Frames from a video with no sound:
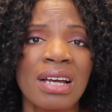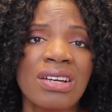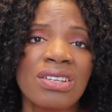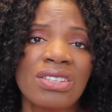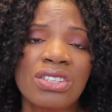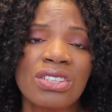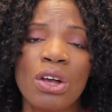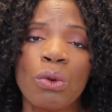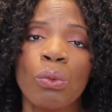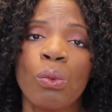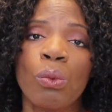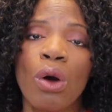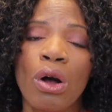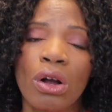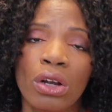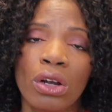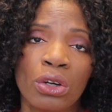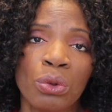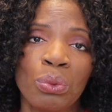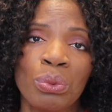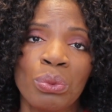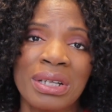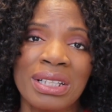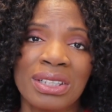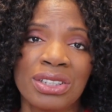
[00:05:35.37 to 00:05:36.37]
So what
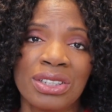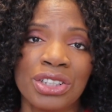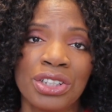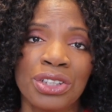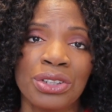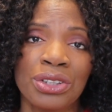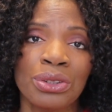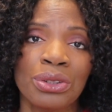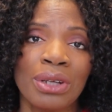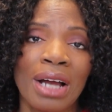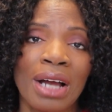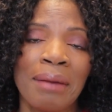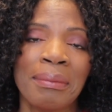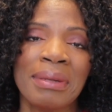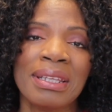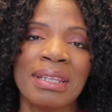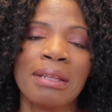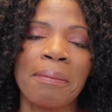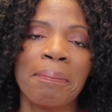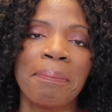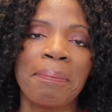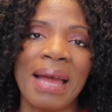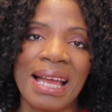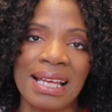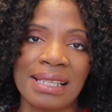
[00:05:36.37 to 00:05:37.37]
can we do? I mean,
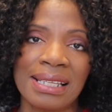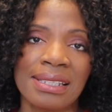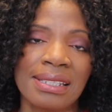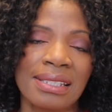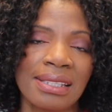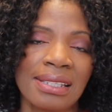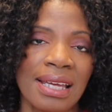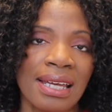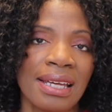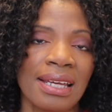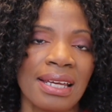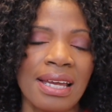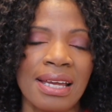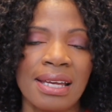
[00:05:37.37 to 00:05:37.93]
the best thing